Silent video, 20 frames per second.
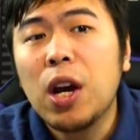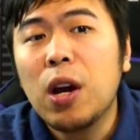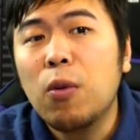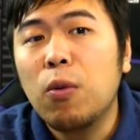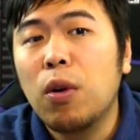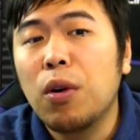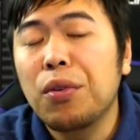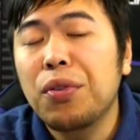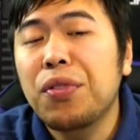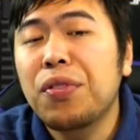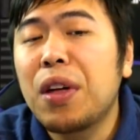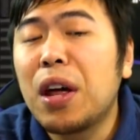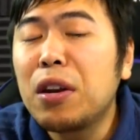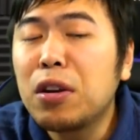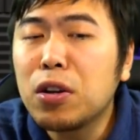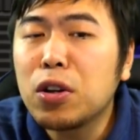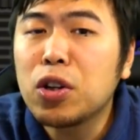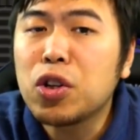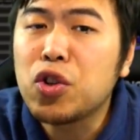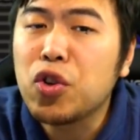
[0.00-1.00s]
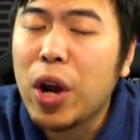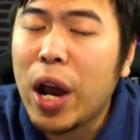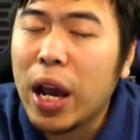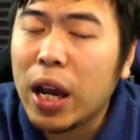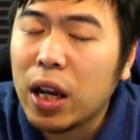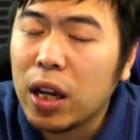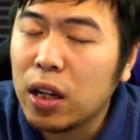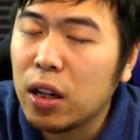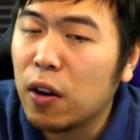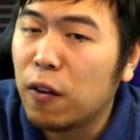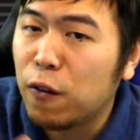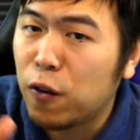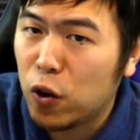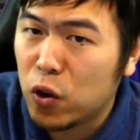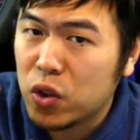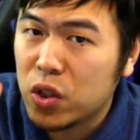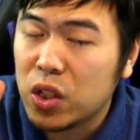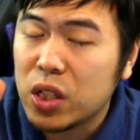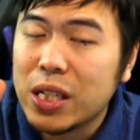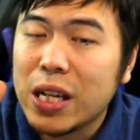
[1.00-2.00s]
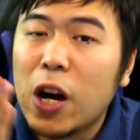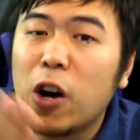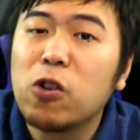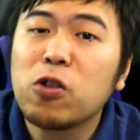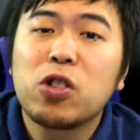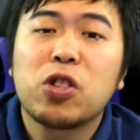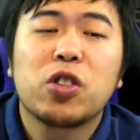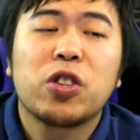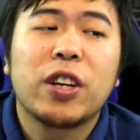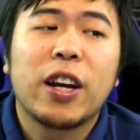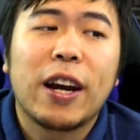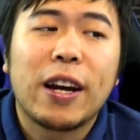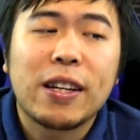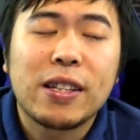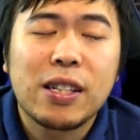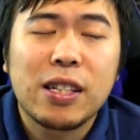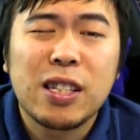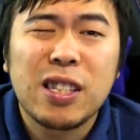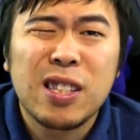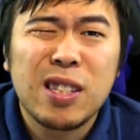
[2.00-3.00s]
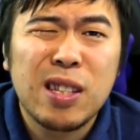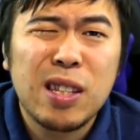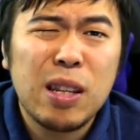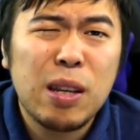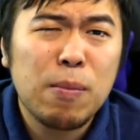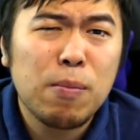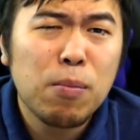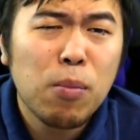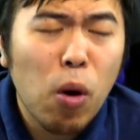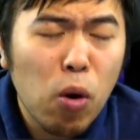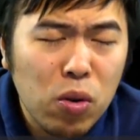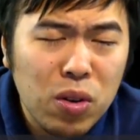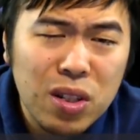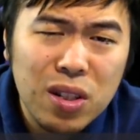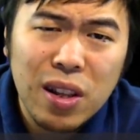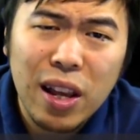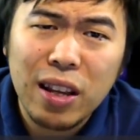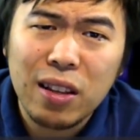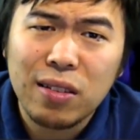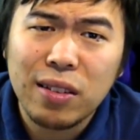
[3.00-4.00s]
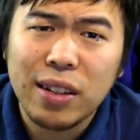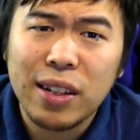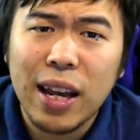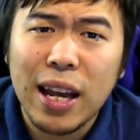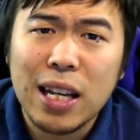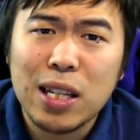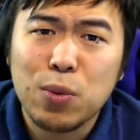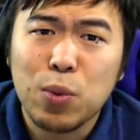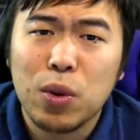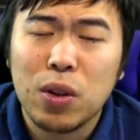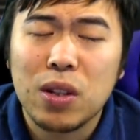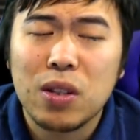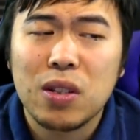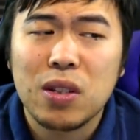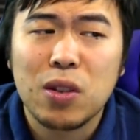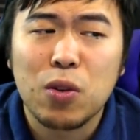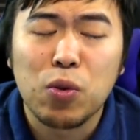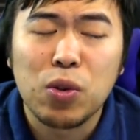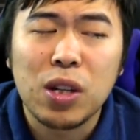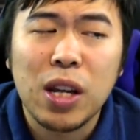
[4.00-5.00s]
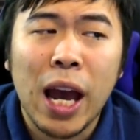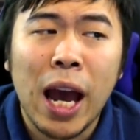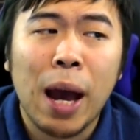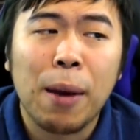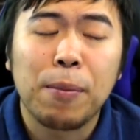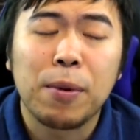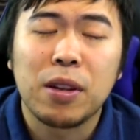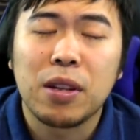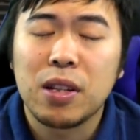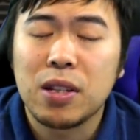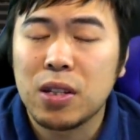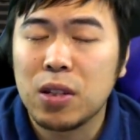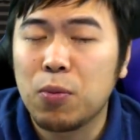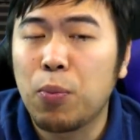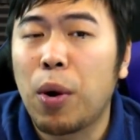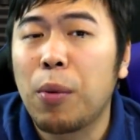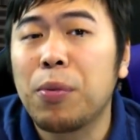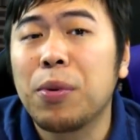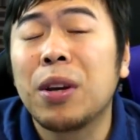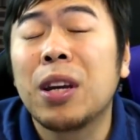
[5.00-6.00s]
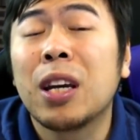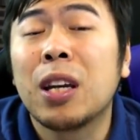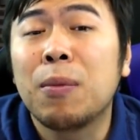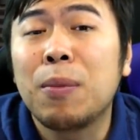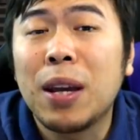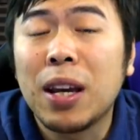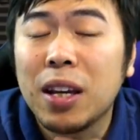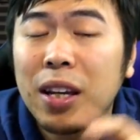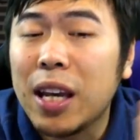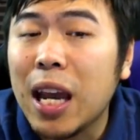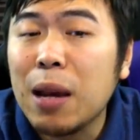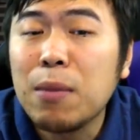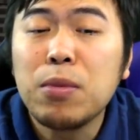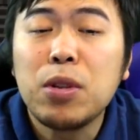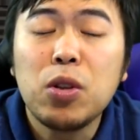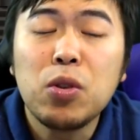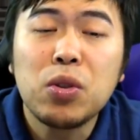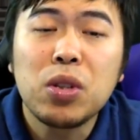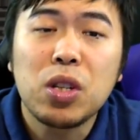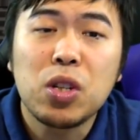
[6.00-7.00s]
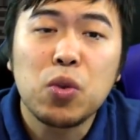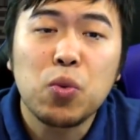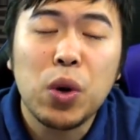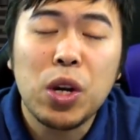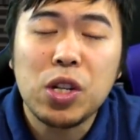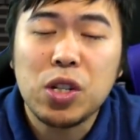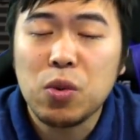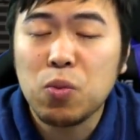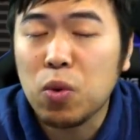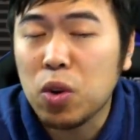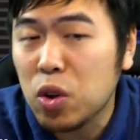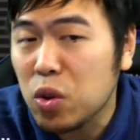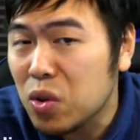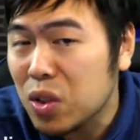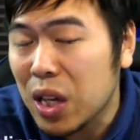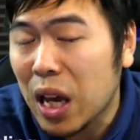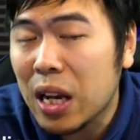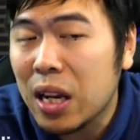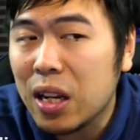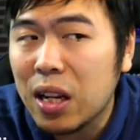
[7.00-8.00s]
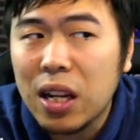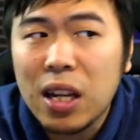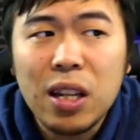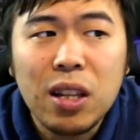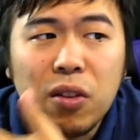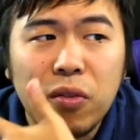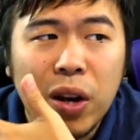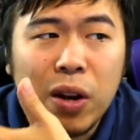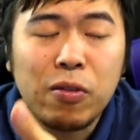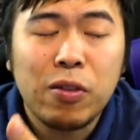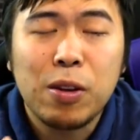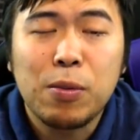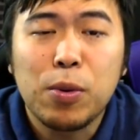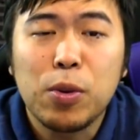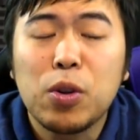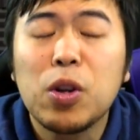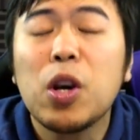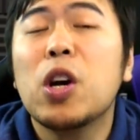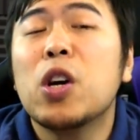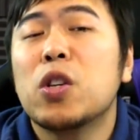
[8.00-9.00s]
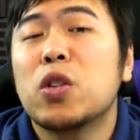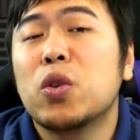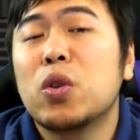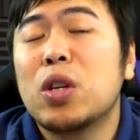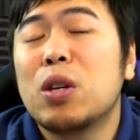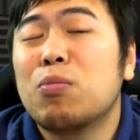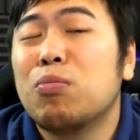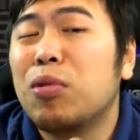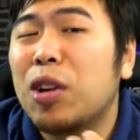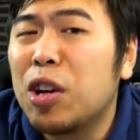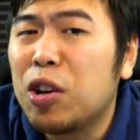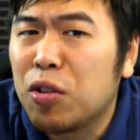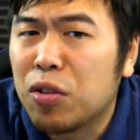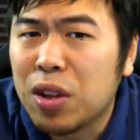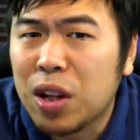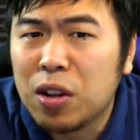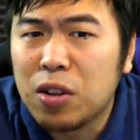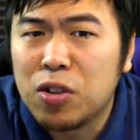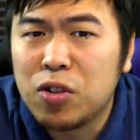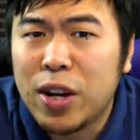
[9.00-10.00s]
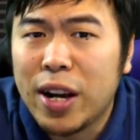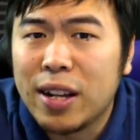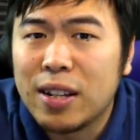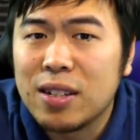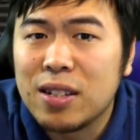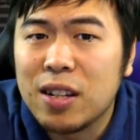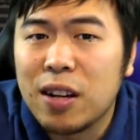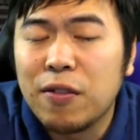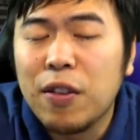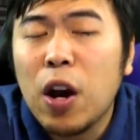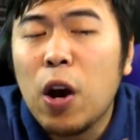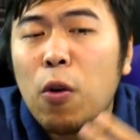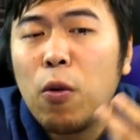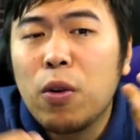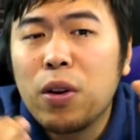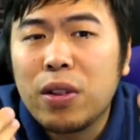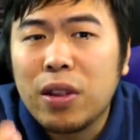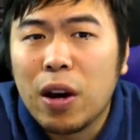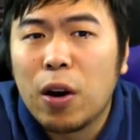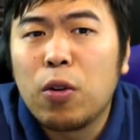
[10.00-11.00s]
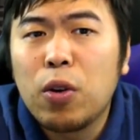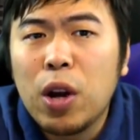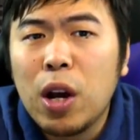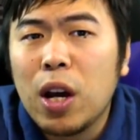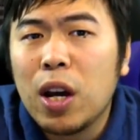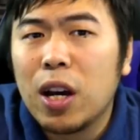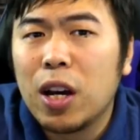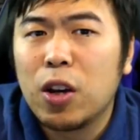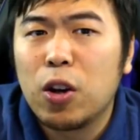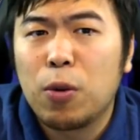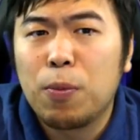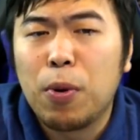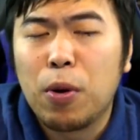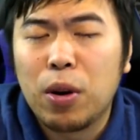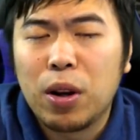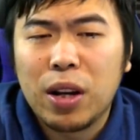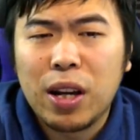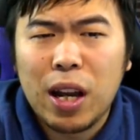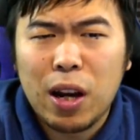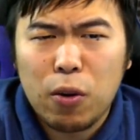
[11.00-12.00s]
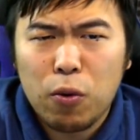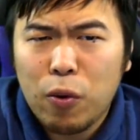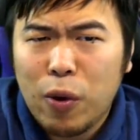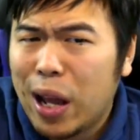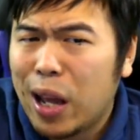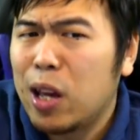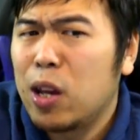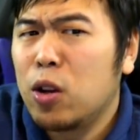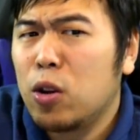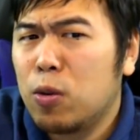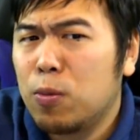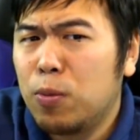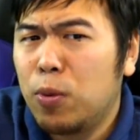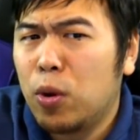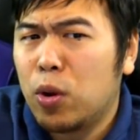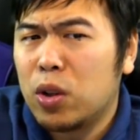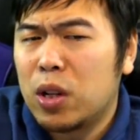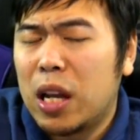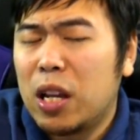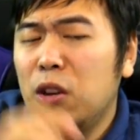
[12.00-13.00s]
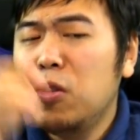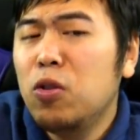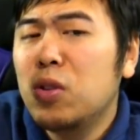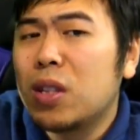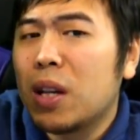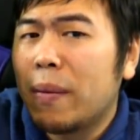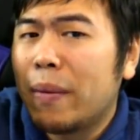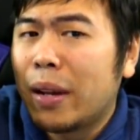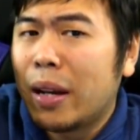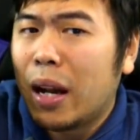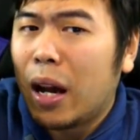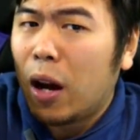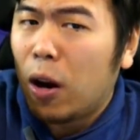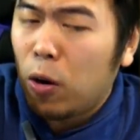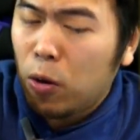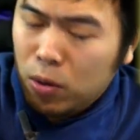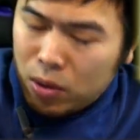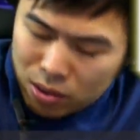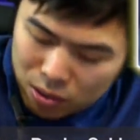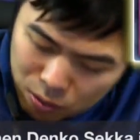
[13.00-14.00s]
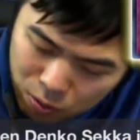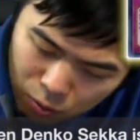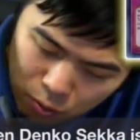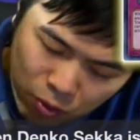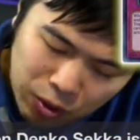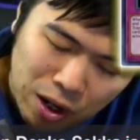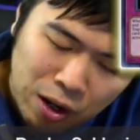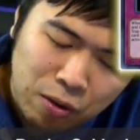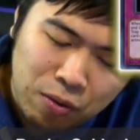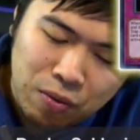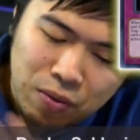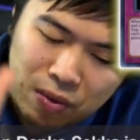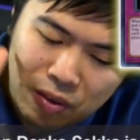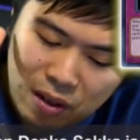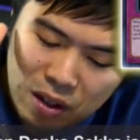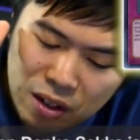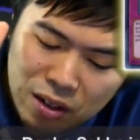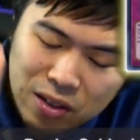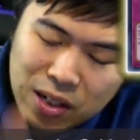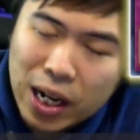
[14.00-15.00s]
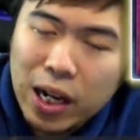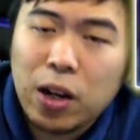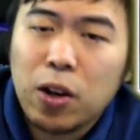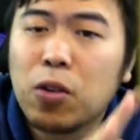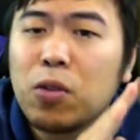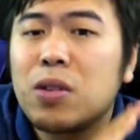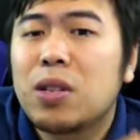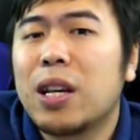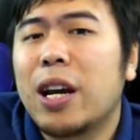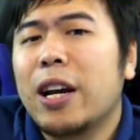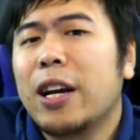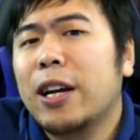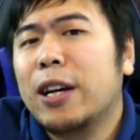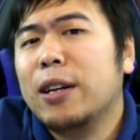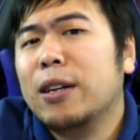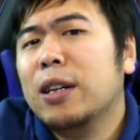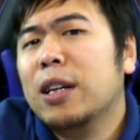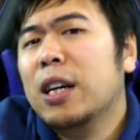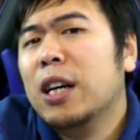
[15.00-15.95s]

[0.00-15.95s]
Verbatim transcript: Well, Thunder Dragon versus Altergeist is the most likely case where this is going to happen. This is probably going to be a Game 2 situation where you sided in the Red Reboot so you can play your Thunder Dragon stuff without your opponent kind of wrecking your board. And you summon out, well, the Denko Sekka.